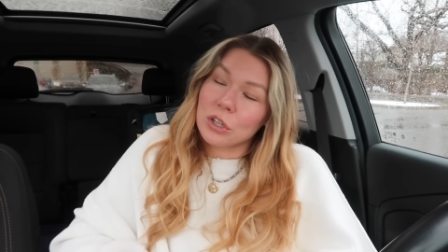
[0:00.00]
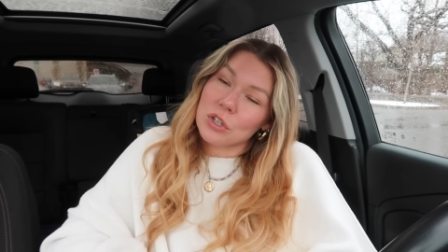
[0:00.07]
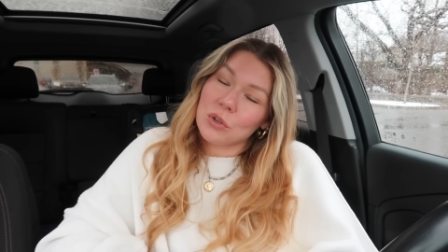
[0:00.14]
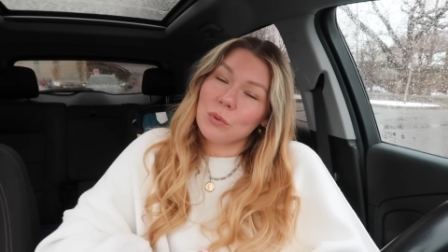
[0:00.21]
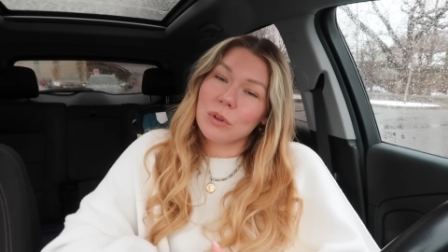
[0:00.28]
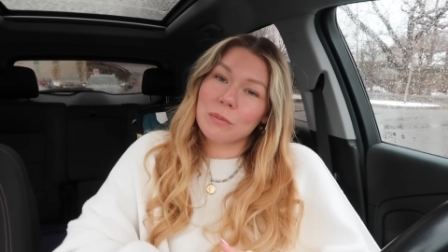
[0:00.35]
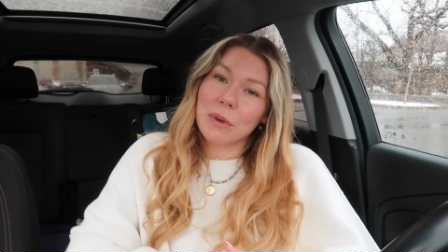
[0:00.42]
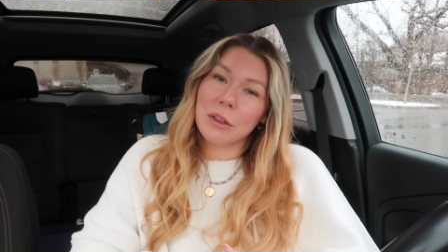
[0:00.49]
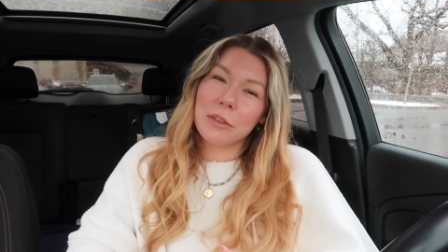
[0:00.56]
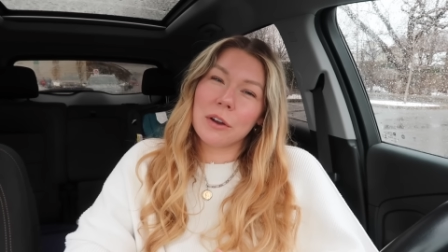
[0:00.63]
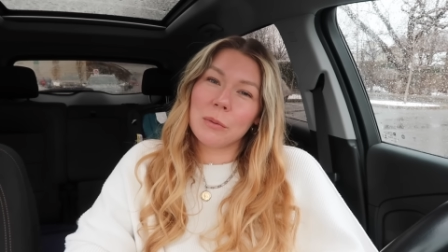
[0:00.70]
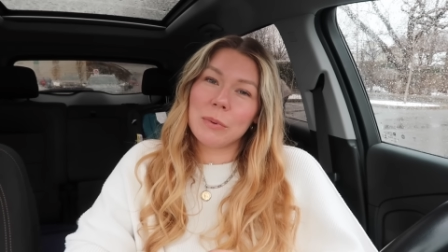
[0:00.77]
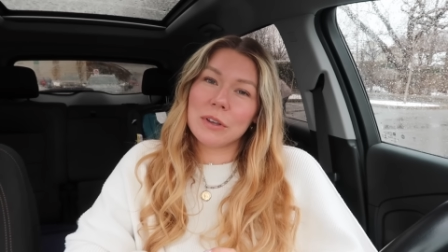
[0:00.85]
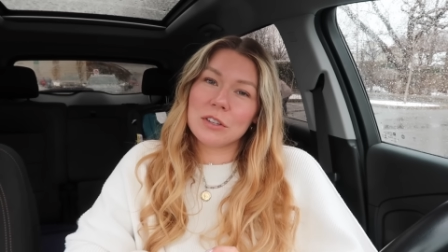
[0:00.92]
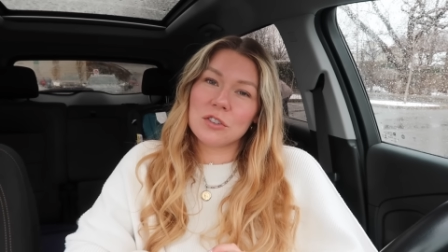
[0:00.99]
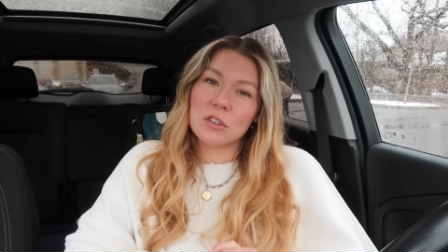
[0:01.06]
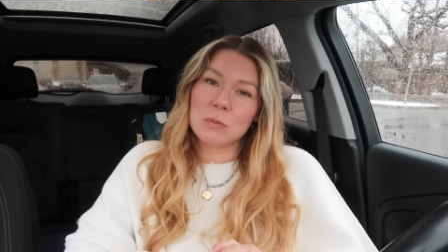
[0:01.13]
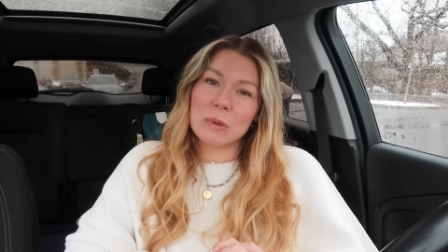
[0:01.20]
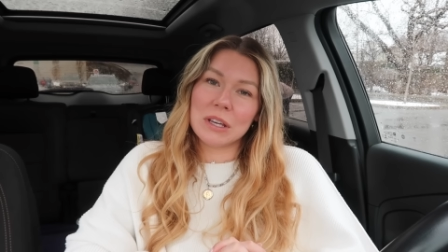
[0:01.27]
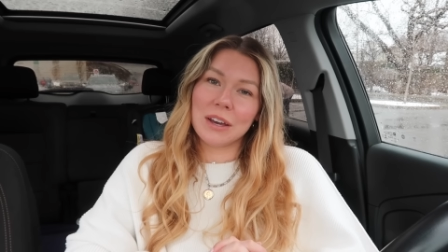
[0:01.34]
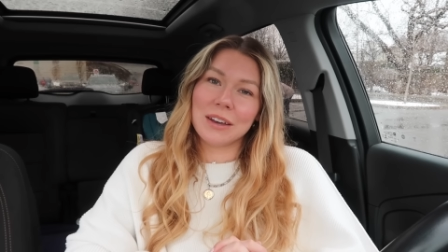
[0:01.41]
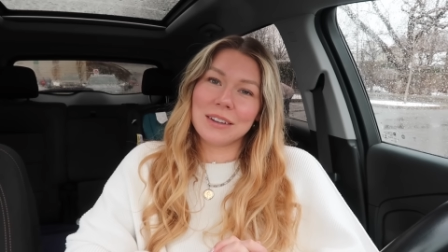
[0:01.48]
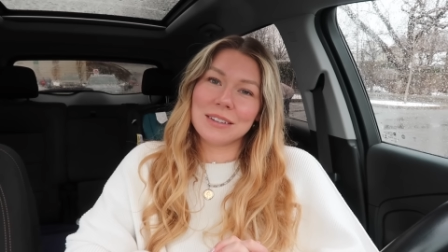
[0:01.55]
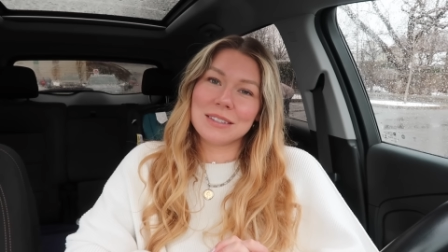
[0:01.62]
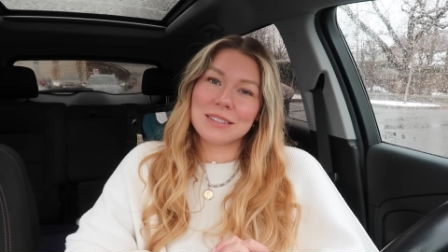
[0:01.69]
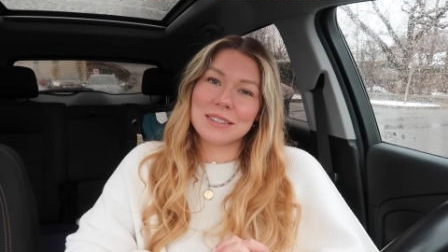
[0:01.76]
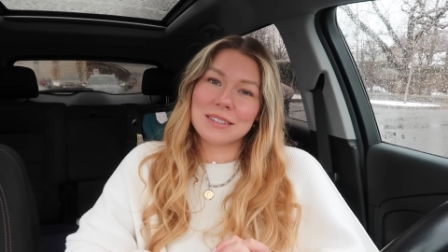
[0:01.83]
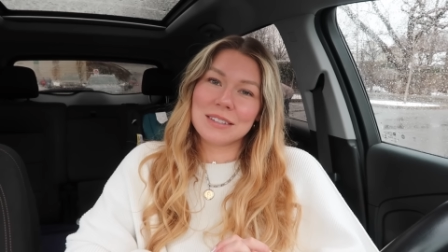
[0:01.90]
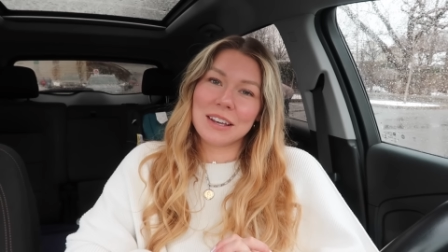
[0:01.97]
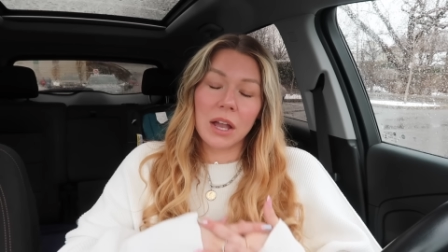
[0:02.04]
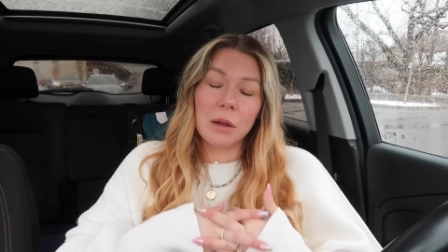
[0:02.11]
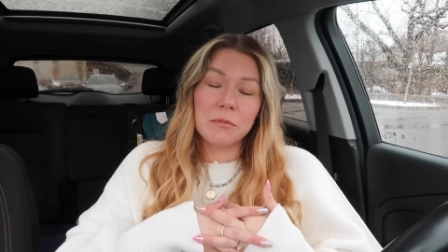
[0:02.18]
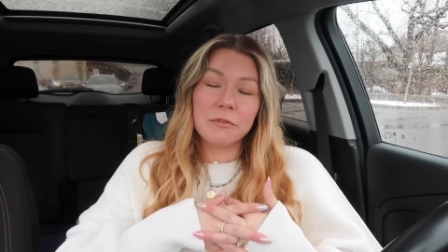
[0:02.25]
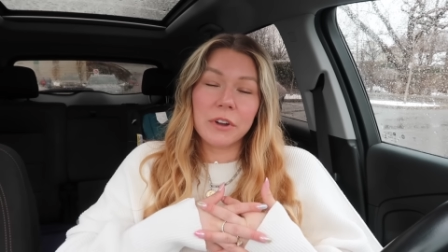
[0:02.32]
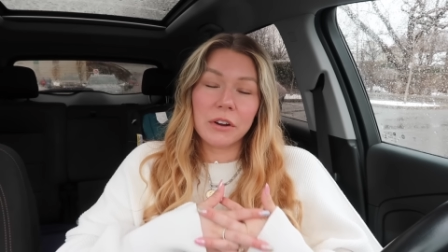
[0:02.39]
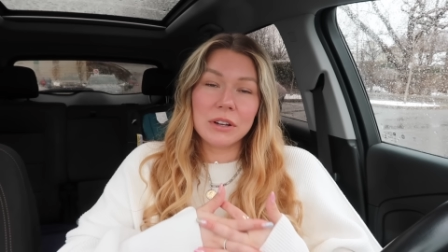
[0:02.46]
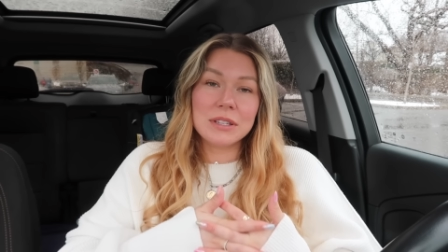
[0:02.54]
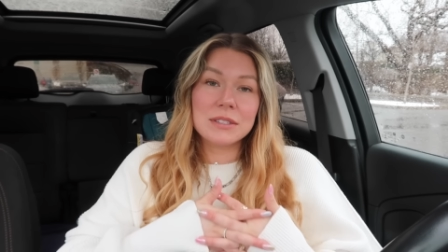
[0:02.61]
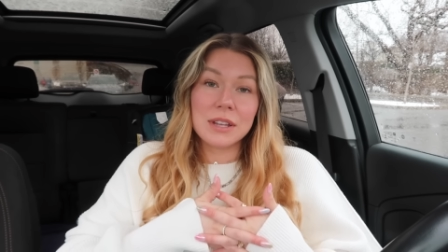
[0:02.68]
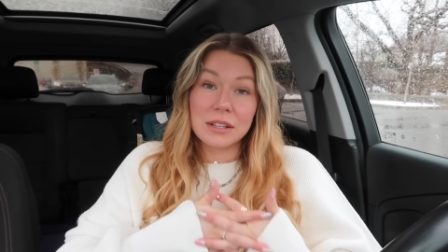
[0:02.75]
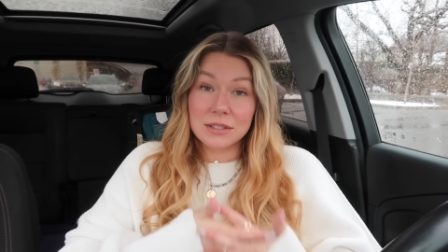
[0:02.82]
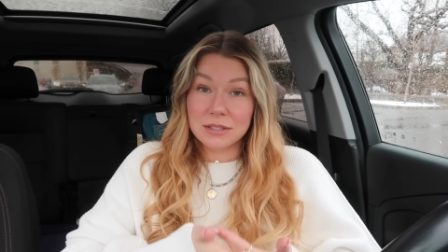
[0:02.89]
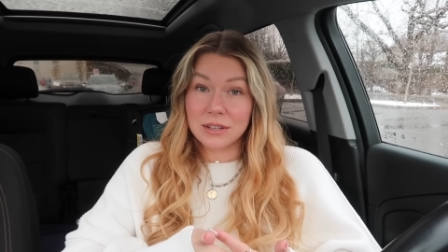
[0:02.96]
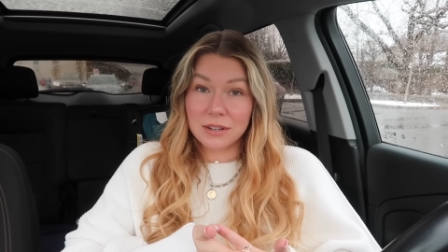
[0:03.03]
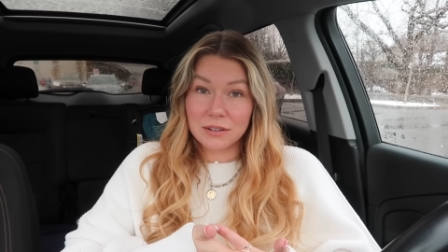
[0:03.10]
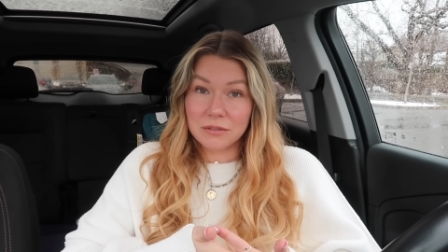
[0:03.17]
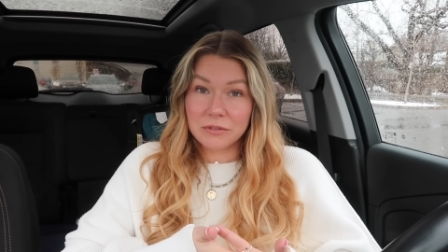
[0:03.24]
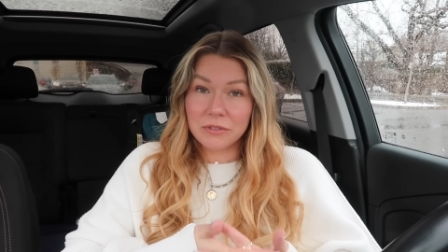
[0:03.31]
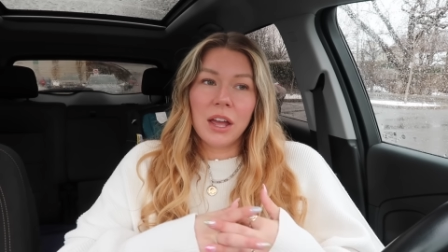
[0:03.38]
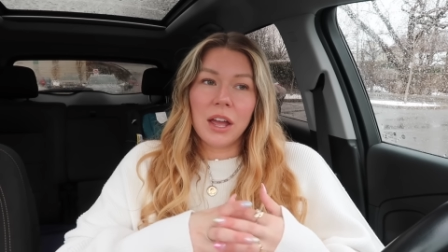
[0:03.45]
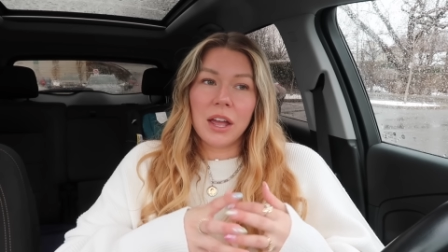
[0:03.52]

to do with my therapist just because like I'm very sensitive